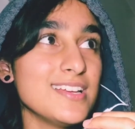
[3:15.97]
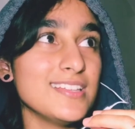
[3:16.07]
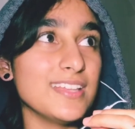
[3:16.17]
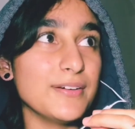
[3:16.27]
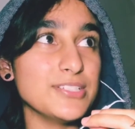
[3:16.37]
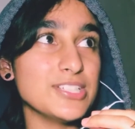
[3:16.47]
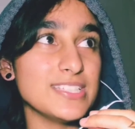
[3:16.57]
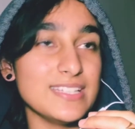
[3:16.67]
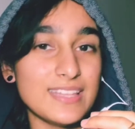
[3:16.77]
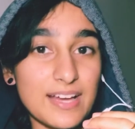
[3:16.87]
Now I just
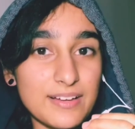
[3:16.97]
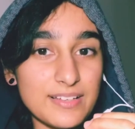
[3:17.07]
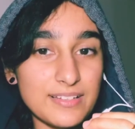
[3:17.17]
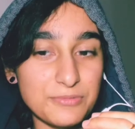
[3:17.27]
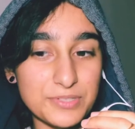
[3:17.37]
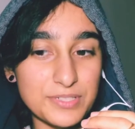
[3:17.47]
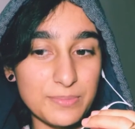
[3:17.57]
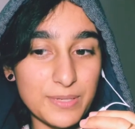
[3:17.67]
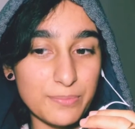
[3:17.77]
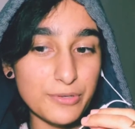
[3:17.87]
need that one to be
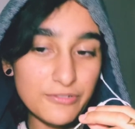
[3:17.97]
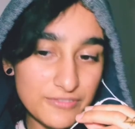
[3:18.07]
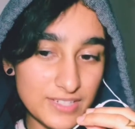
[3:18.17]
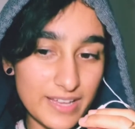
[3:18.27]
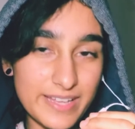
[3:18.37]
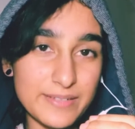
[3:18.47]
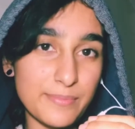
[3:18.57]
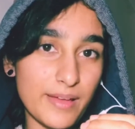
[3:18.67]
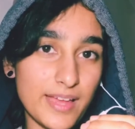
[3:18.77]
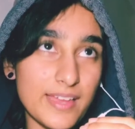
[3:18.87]
approved and
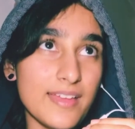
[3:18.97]
my